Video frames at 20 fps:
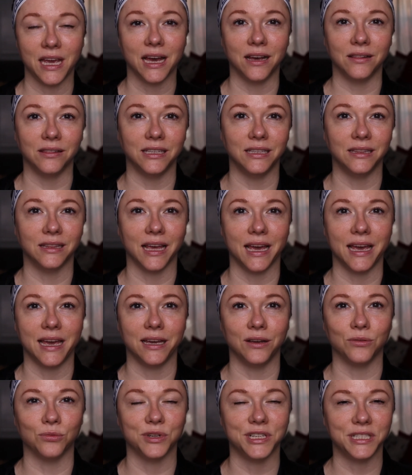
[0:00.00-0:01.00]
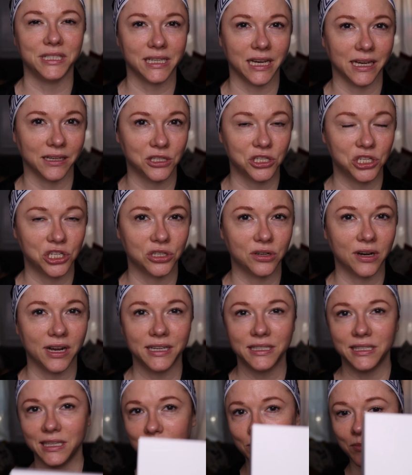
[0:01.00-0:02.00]
Ellen Lang
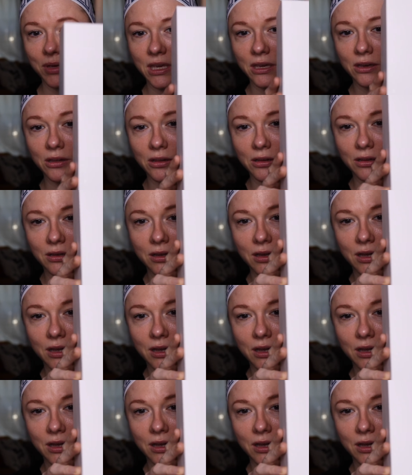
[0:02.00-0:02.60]
Retexturizing Peel.